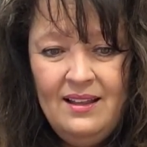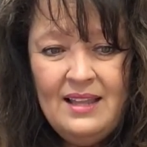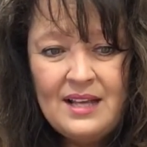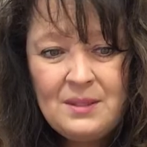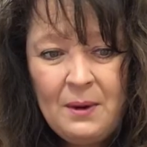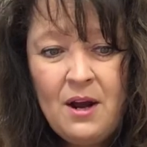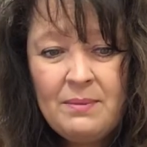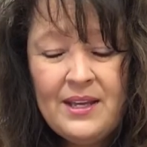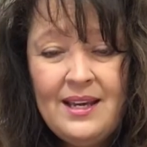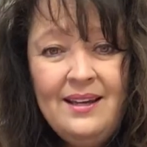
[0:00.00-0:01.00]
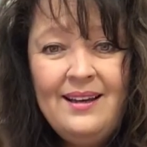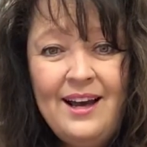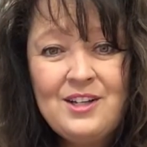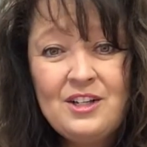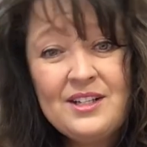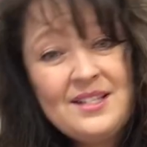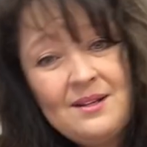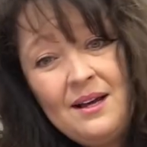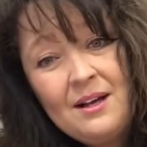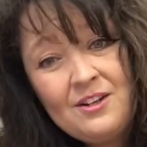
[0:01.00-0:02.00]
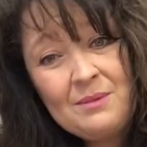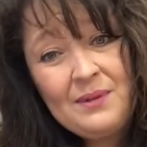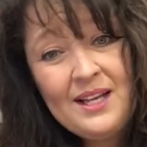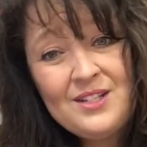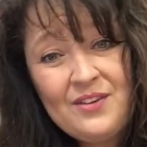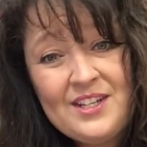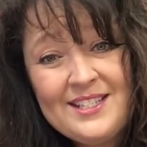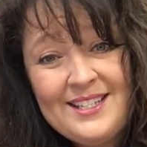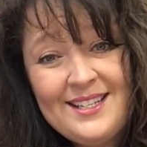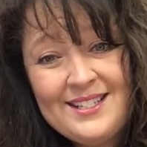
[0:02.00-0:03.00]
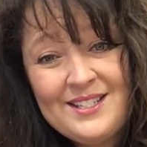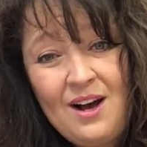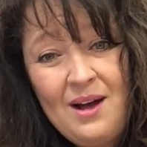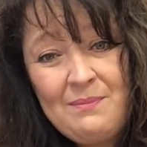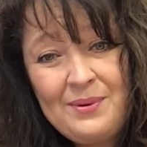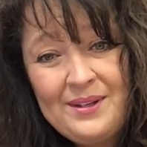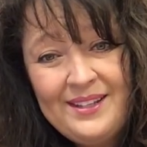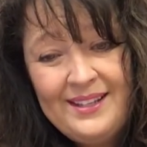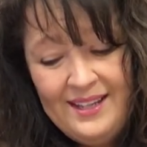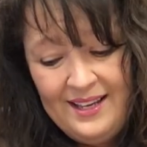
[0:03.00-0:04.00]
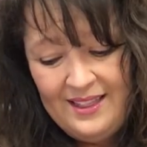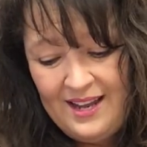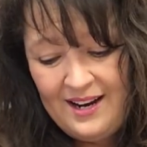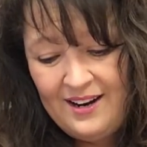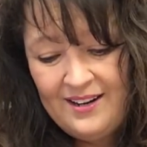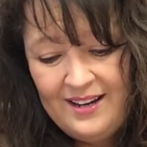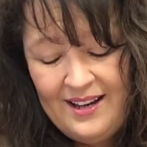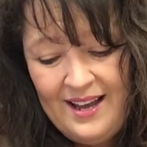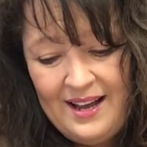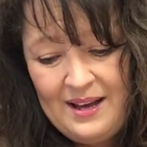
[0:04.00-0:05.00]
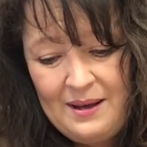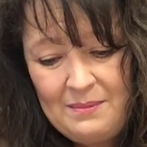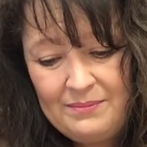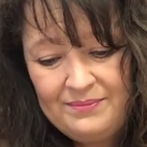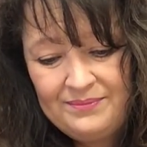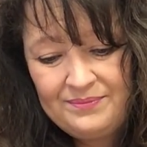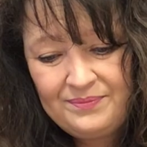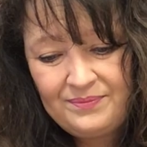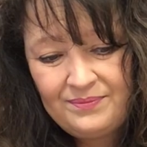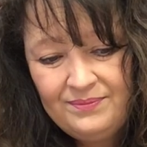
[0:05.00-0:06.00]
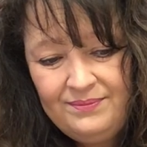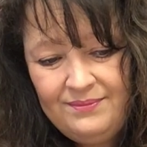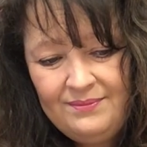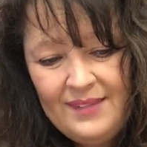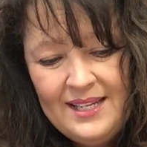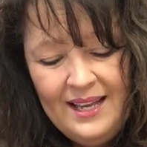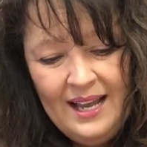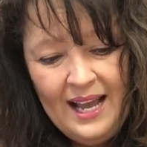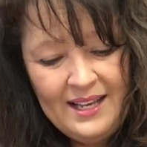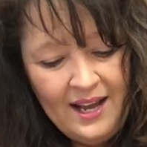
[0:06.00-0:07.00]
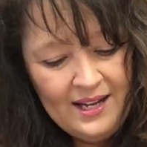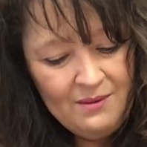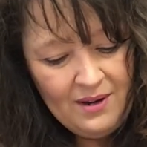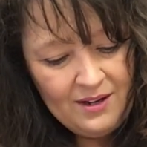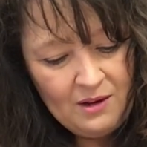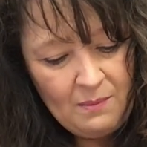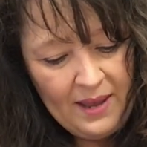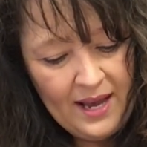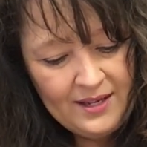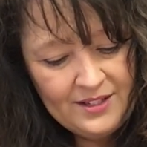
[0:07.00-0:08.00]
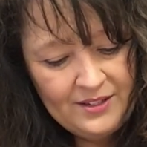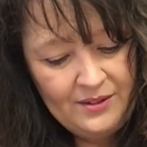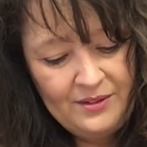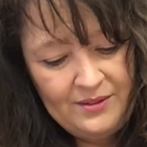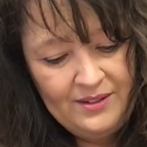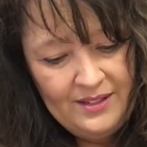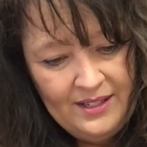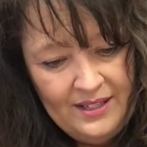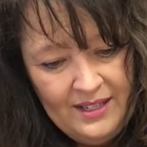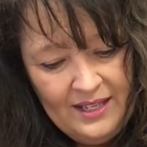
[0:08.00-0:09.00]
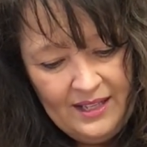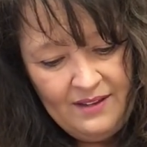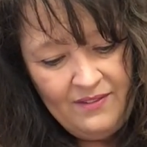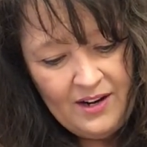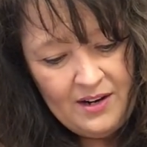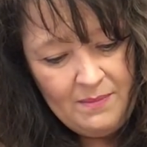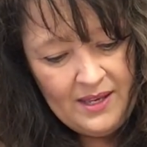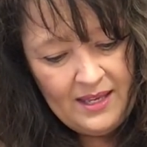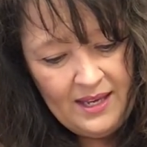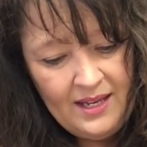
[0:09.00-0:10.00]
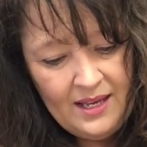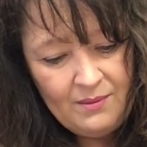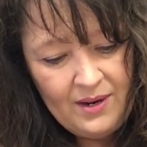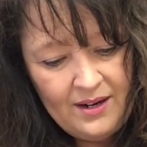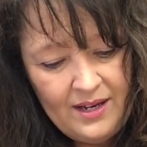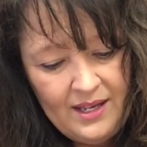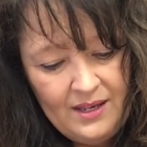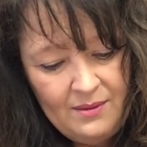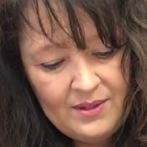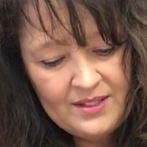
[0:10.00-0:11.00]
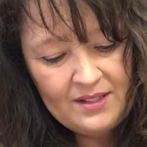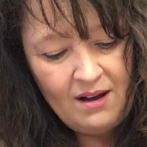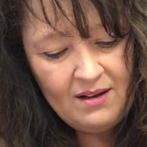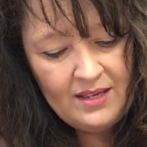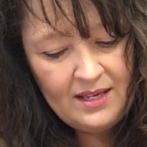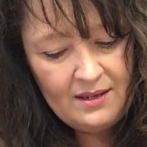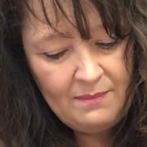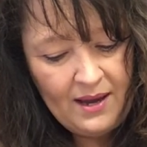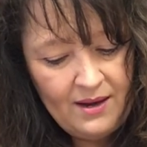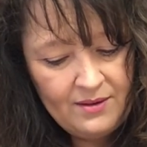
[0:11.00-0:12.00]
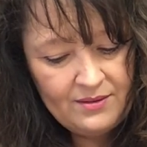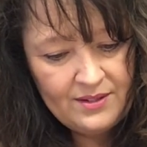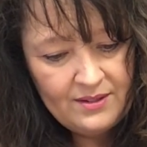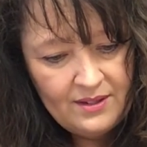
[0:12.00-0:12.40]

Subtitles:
That's probably a good place for us to stop there. I kind of want to go back to the very beginning where he was talking about